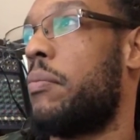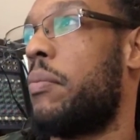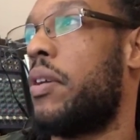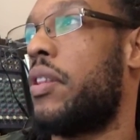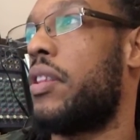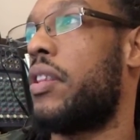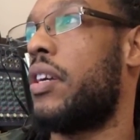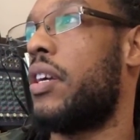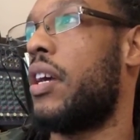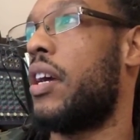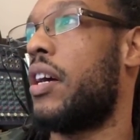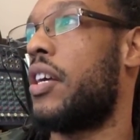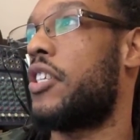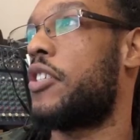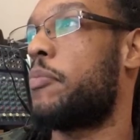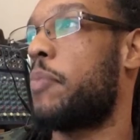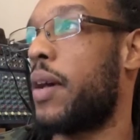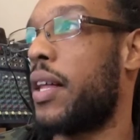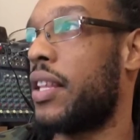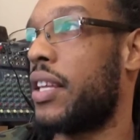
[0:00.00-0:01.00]
but the
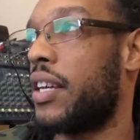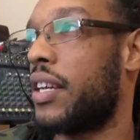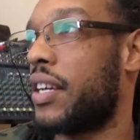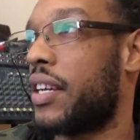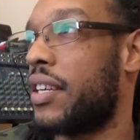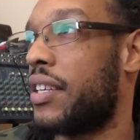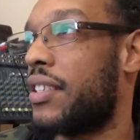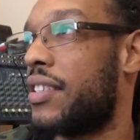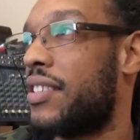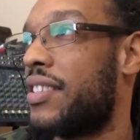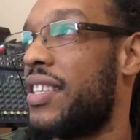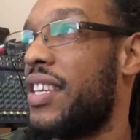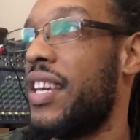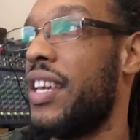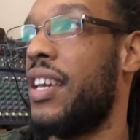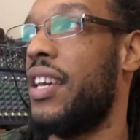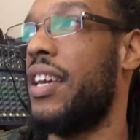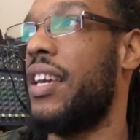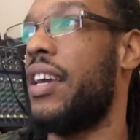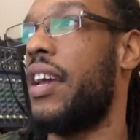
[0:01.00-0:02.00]
spelling is
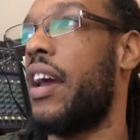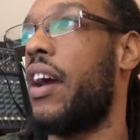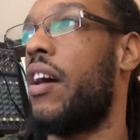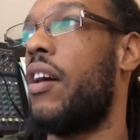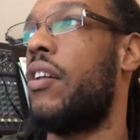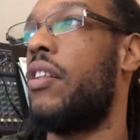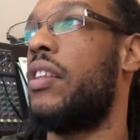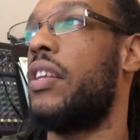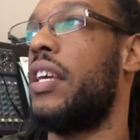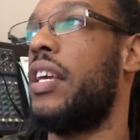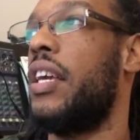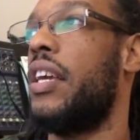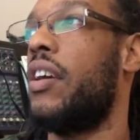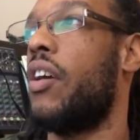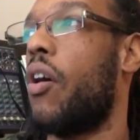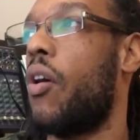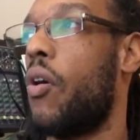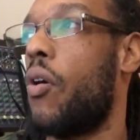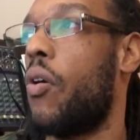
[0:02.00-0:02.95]
teleology.